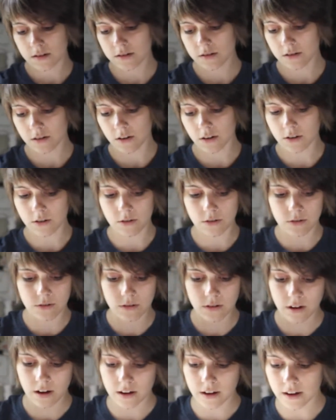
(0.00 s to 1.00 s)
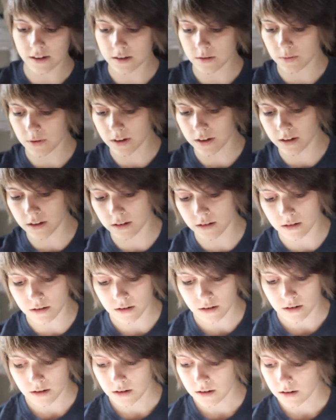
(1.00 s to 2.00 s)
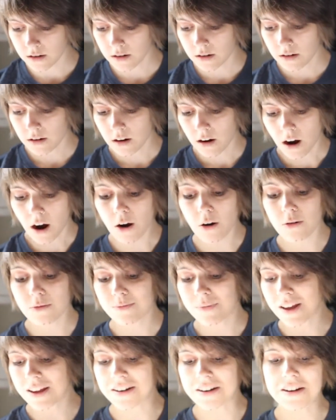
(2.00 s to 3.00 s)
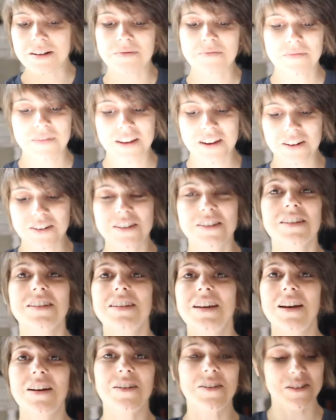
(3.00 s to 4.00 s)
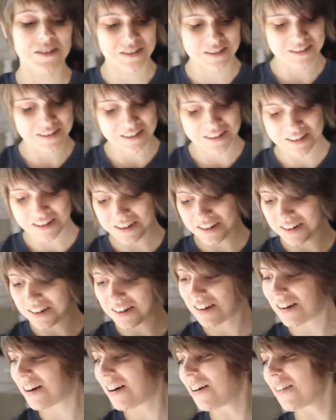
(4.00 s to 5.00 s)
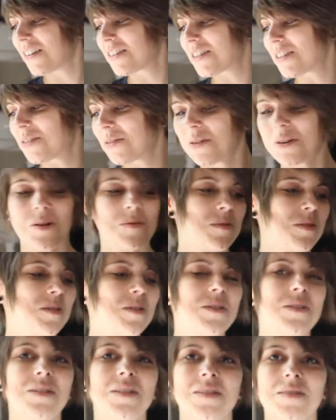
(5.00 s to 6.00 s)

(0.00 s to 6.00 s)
So I guess we could... Oh, and here's the tail. Oh, it's adorable.